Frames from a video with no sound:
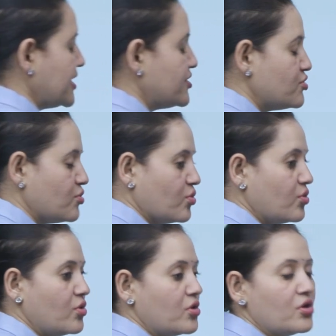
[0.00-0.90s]
by 2.
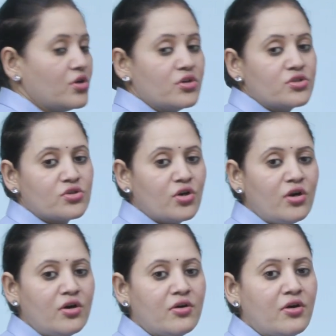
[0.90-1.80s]
So,
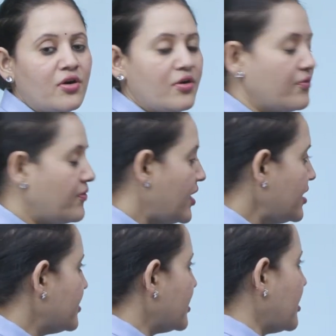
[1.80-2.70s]

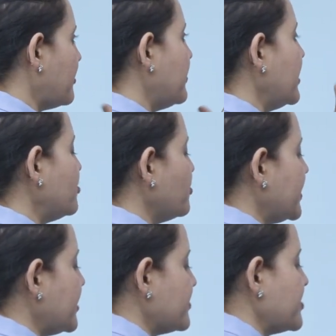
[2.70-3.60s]
for the number to
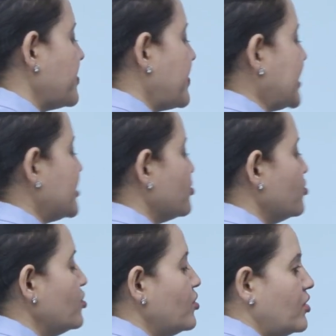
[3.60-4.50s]
be divisible by
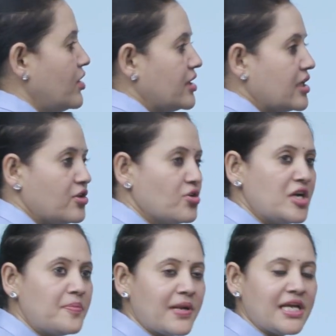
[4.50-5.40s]
2, the
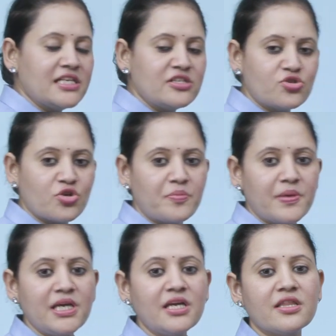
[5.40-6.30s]
unit place should
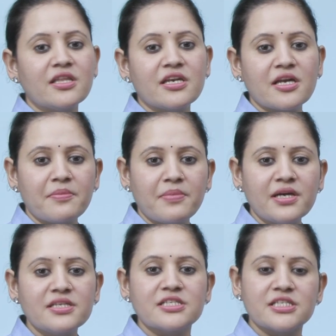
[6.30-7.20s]
be the
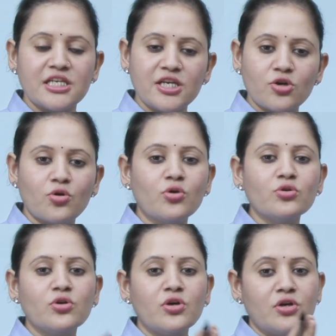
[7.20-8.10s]
number
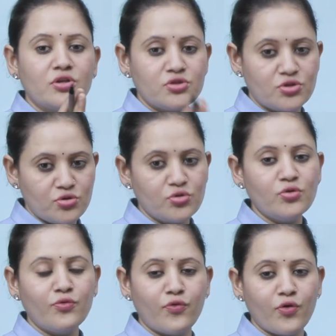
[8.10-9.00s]
0,
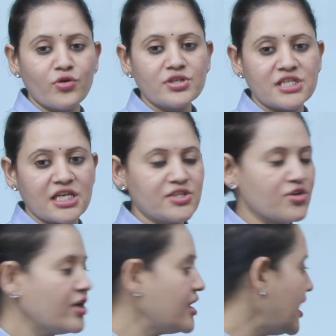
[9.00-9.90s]
2, 4,
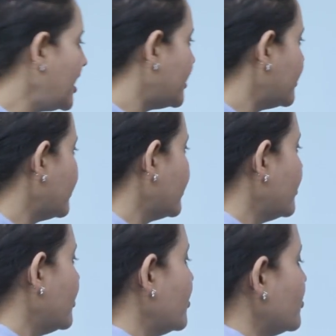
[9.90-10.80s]
6 or 8.
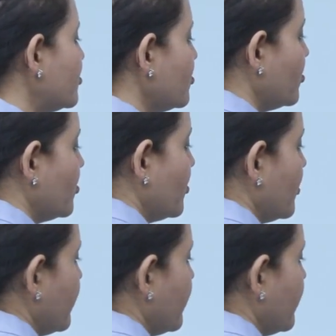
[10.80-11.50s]
So,